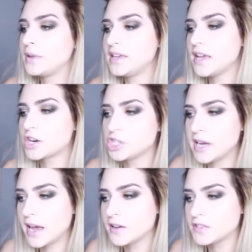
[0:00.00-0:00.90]
he
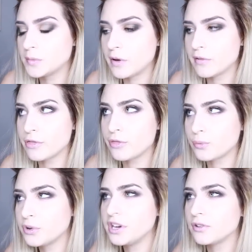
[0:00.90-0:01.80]
actually has about
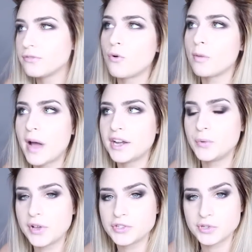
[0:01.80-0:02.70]
3 or 4
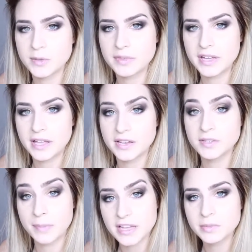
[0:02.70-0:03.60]
mining rigs or something in
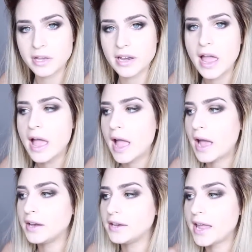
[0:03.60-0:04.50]
his basement,
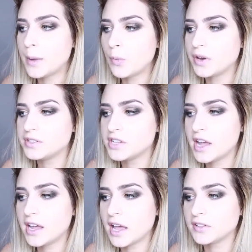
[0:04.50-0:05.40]
and he came one
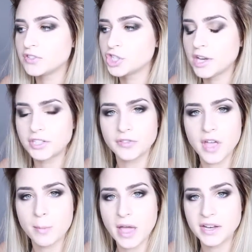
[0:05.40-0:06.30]
day and checked on
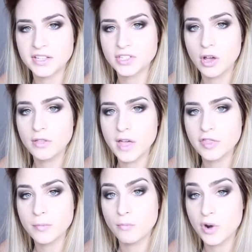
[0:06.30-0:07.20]
them, and he saw
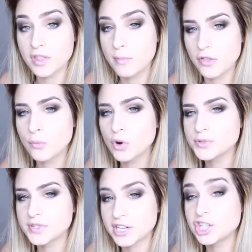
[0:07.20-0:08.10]
that one of the
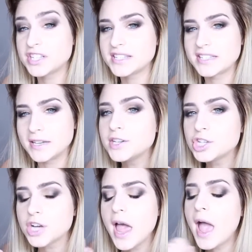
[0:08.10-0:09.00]
motherboards was actually
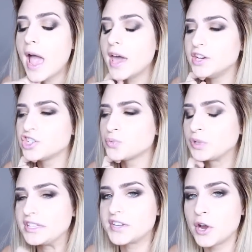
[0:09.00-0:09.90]
singed, and it just
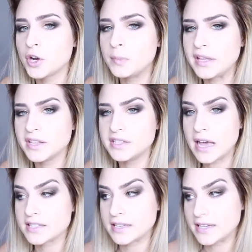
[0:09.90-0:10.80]
really scared him because he
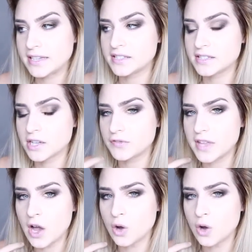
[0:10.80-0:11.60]
has like kids and stuff in the